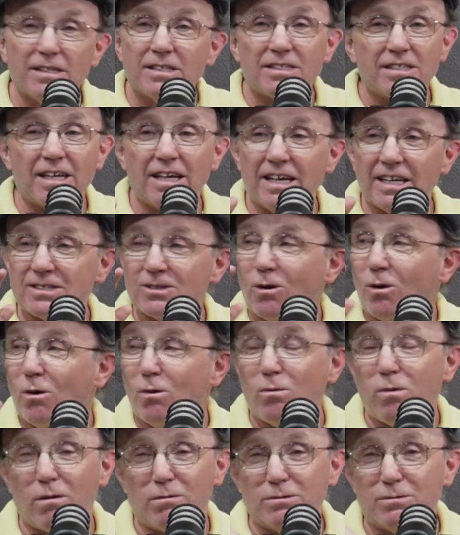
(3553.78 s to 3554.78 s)
His
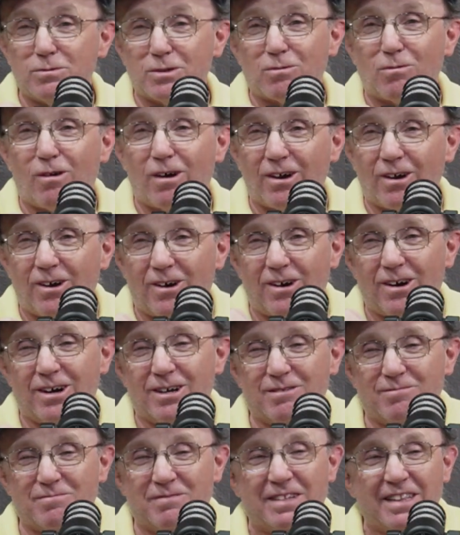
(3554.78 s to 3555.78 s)
whole woman with one
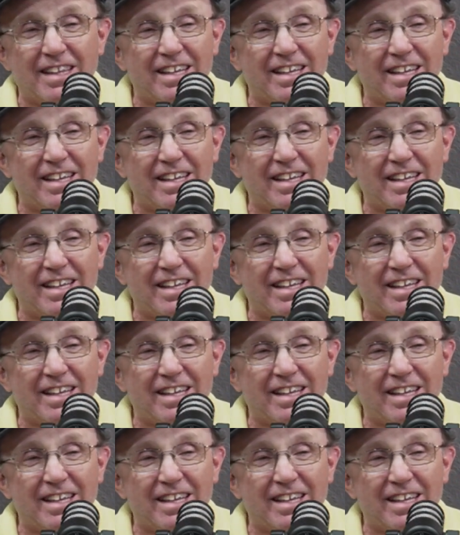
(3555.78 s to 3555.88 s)
arm.